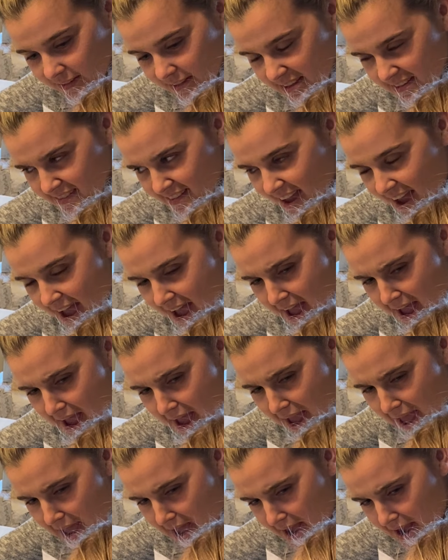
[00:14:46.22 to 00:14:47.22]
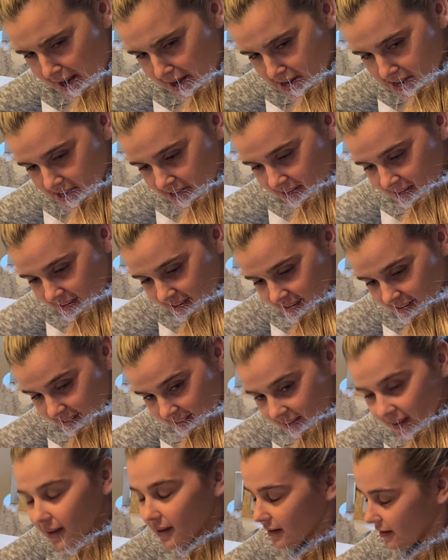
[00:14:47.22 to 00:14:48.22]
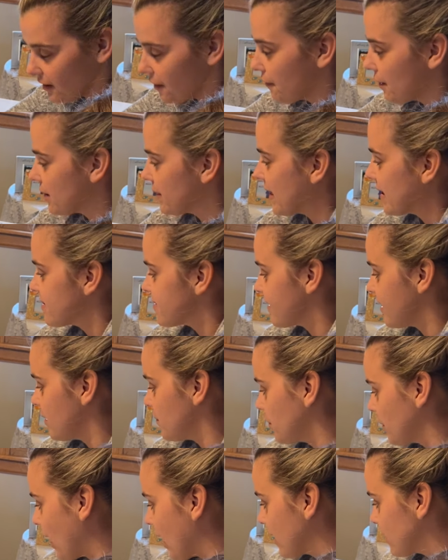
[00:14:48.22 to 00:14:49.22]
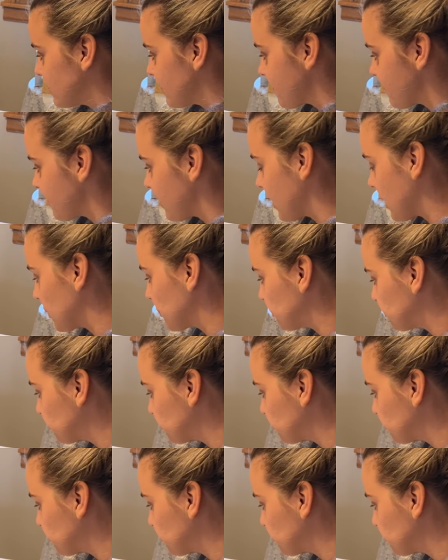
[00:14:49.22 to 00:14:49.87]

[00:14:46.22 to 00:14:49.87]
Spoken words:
the side. All right, let's keep practicing.